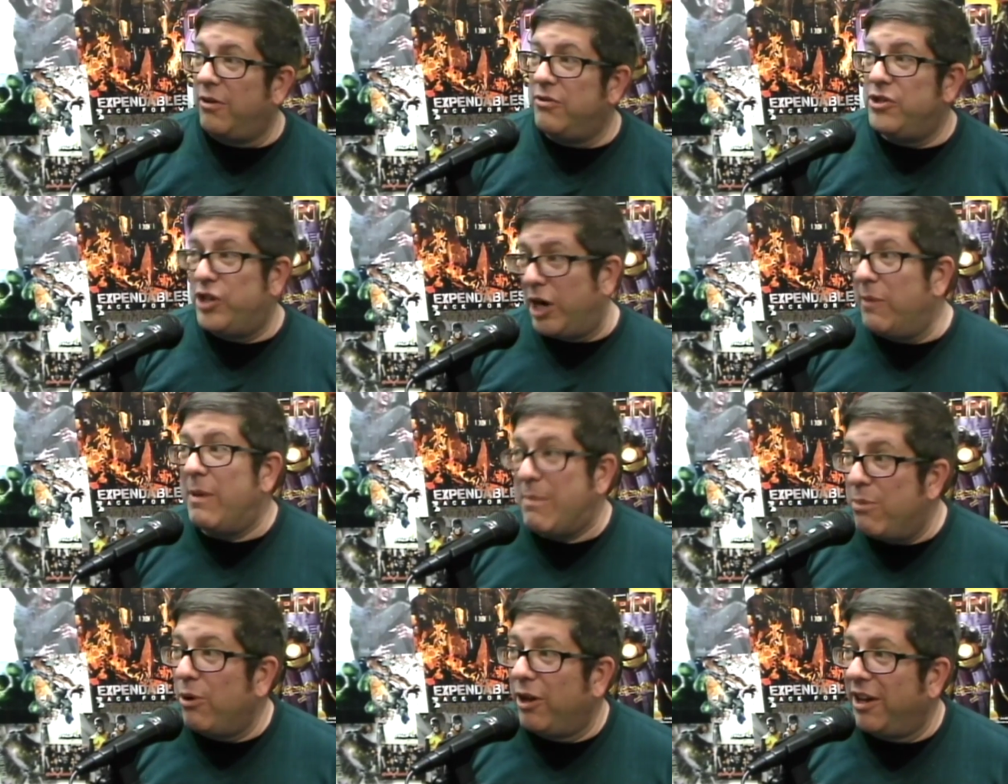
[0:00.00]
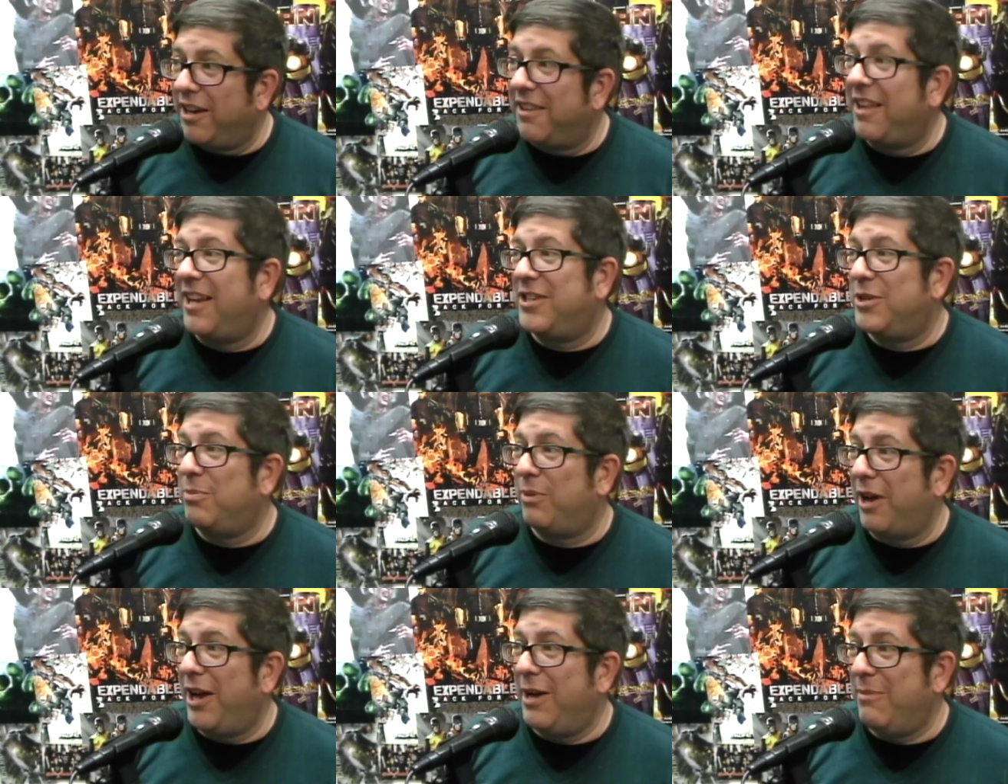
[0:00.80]
Jeremy Bulloch. That's who
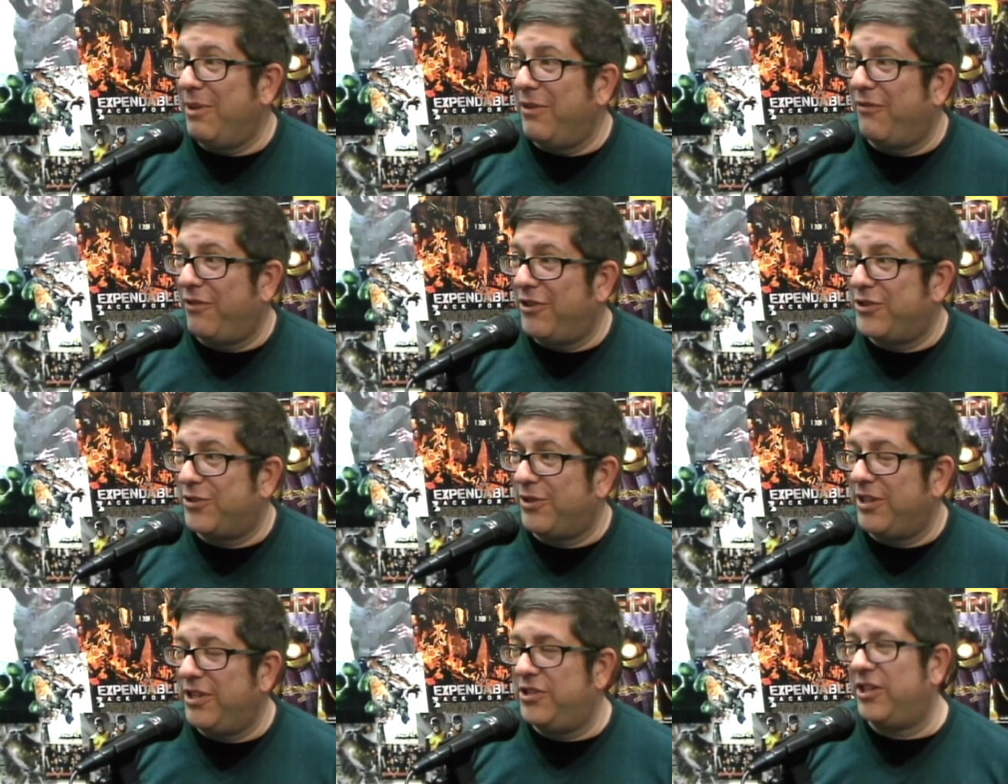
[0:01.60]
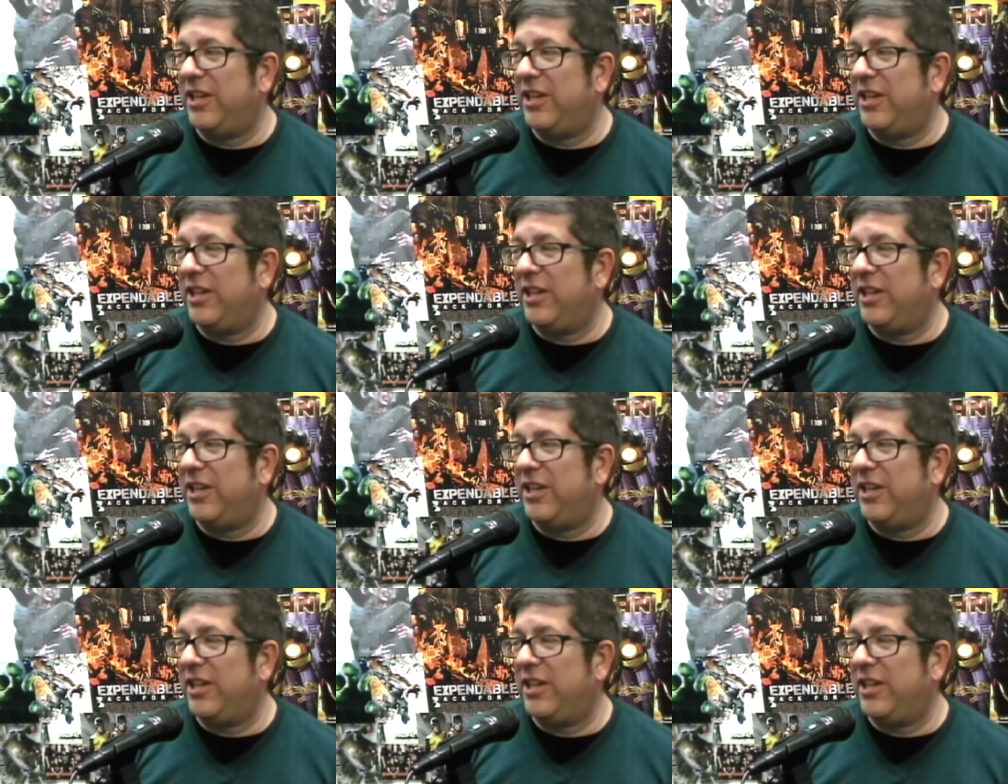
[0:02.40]
played him in the first trilogy.